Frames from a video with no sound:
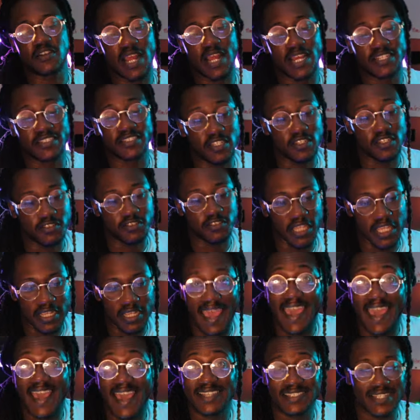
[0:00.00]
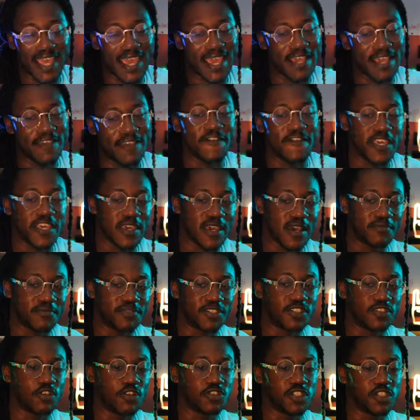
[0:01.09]
I still think SAVM,
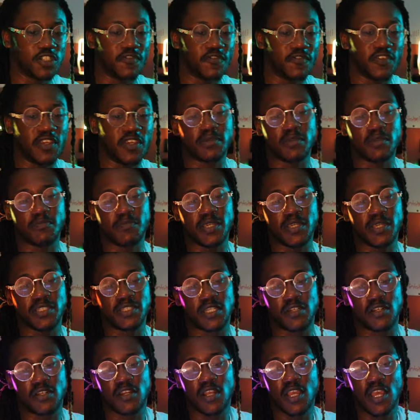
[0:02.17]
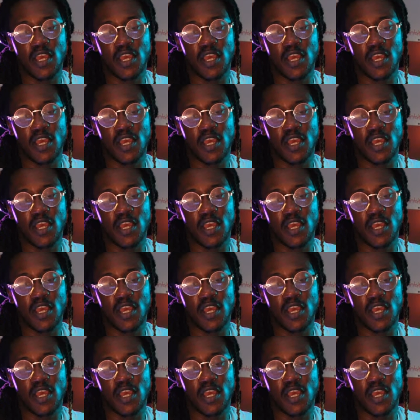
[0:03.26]
Satoshi VM could be a sender.